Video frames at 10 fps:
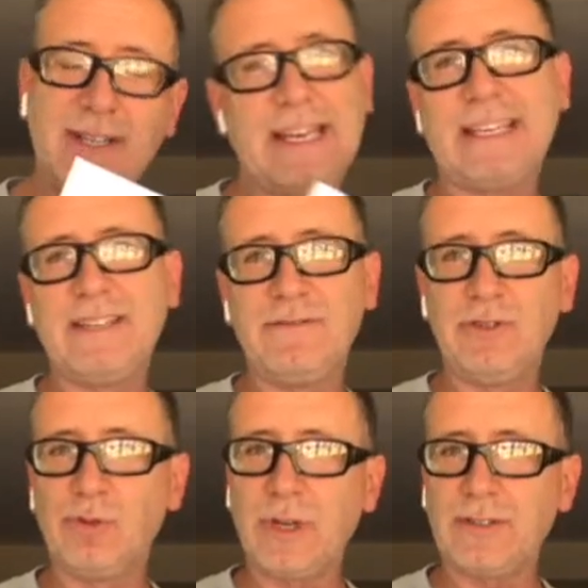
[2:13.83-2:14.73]
and that gives
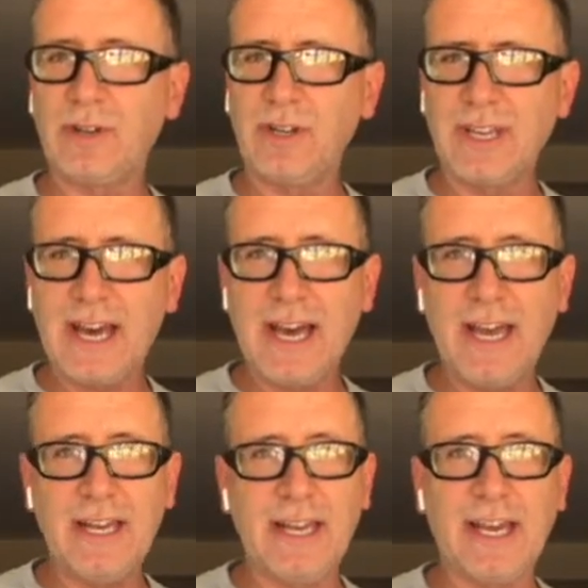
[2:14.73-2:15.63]
you a quick start
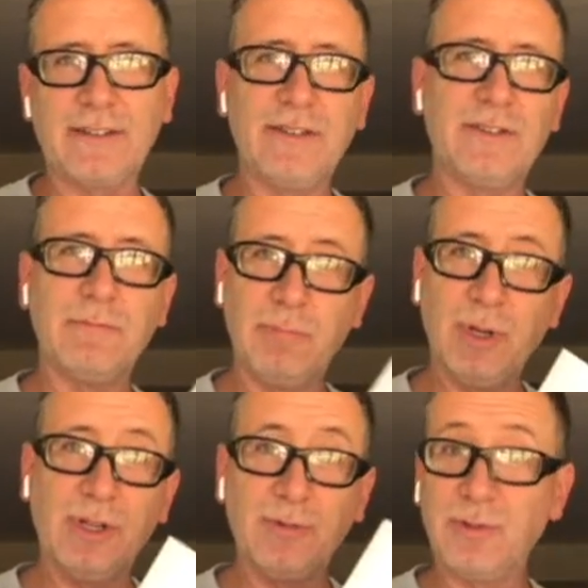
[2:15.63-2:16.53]
guide and actually some
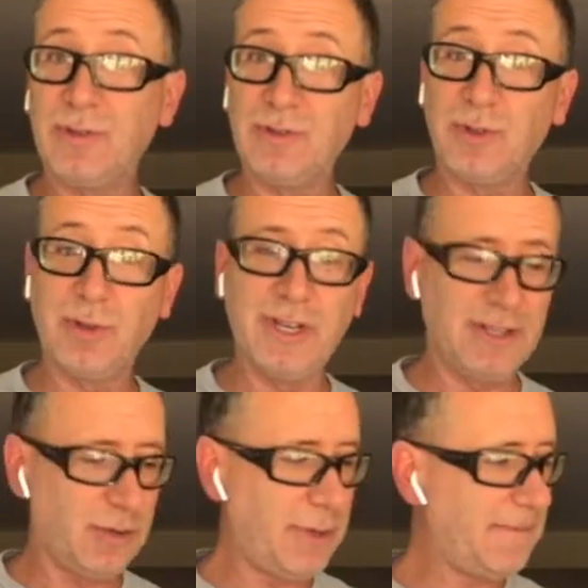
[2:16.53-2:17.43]
builds, which I'll show you in
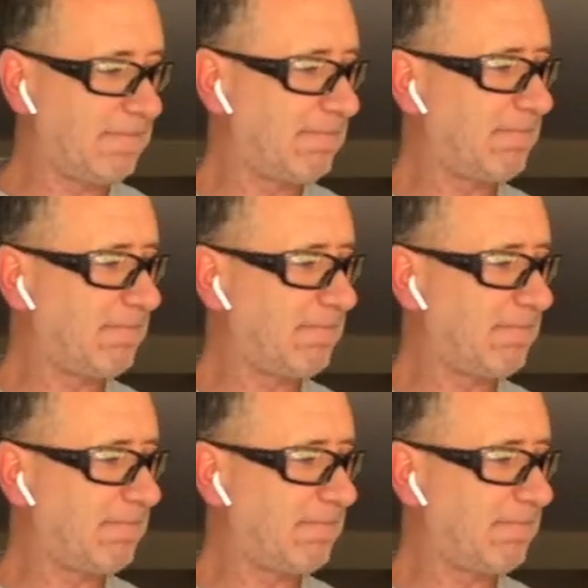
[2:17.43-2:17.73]
a little bit.